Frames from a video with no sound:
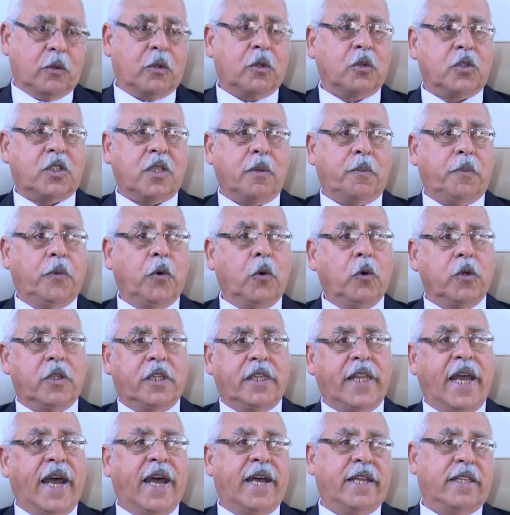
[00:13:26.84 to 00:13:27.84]

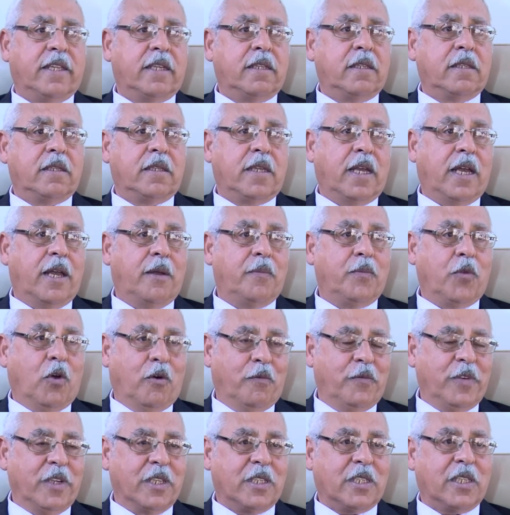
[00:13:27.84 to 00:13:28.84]
support Dad, and
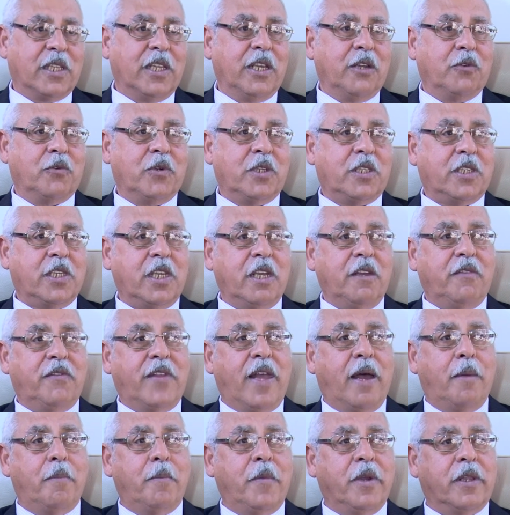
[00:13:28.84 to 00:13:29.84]
obviously received
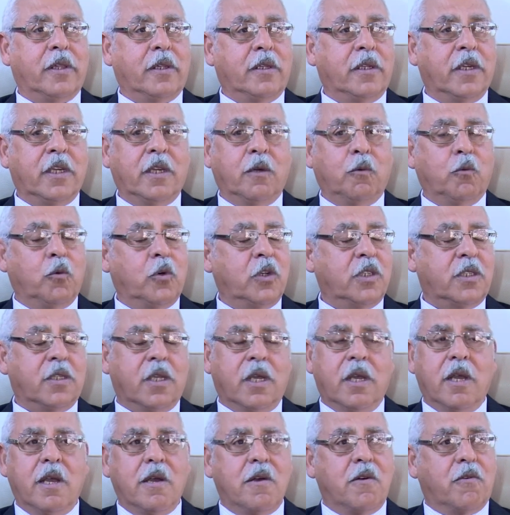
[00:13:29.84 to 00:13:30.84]
that medal. It was
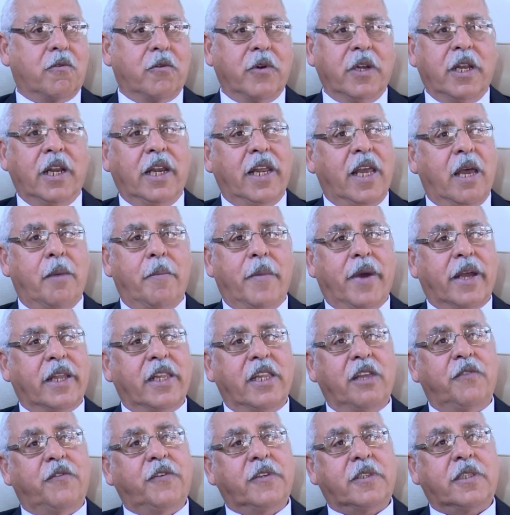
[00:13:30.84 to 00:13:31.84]
really a
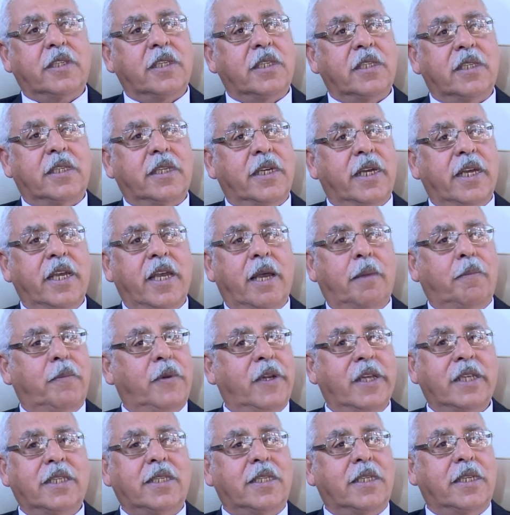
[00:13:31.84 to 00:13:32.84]
magnificent day, a
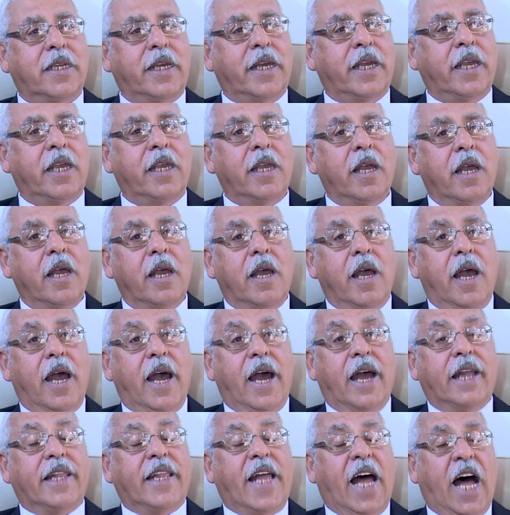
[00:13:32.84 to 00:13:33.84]
blessed day.
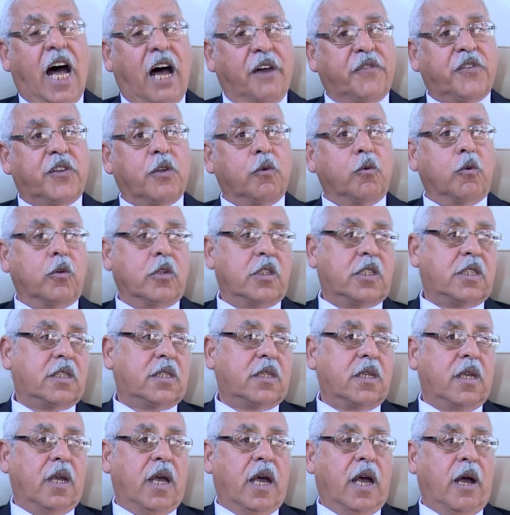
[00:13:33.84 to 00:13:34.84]
And
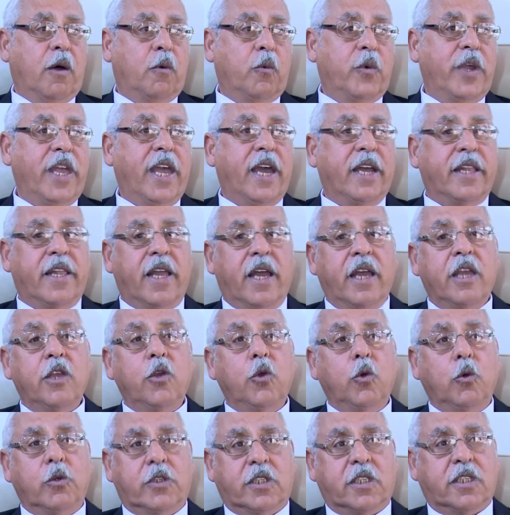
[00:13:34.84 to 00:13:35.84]
afterwards, we had a
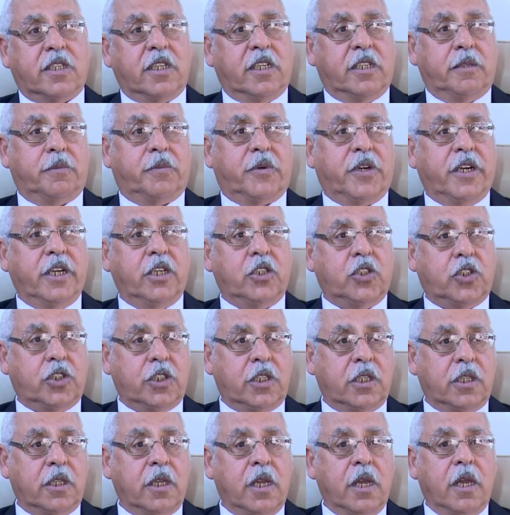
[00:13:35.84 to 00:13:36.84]
huge
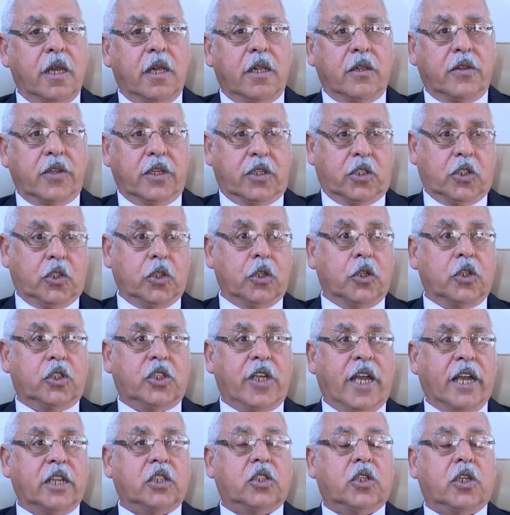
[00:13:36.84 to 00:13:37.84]
celebration. The
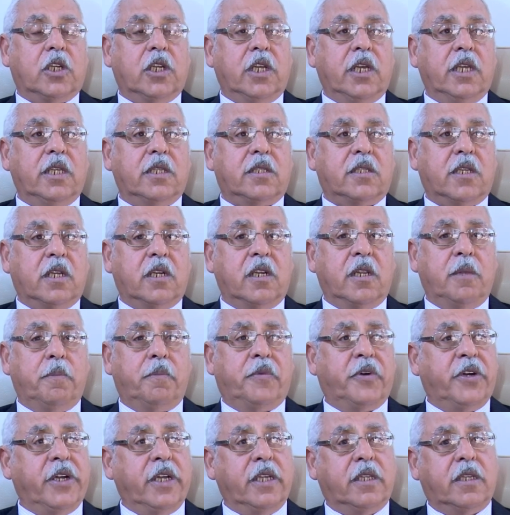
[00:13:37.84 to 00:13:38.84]
church actually
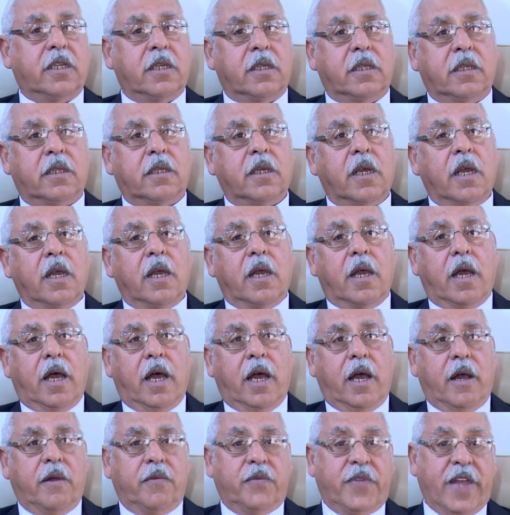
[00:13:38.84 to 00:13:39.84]
celebrated
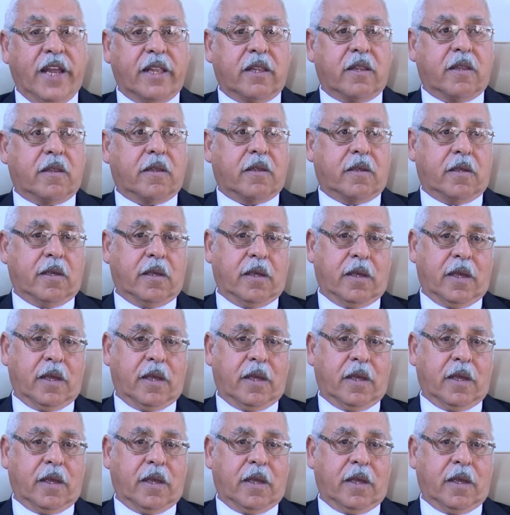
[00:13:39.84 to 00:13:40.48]
that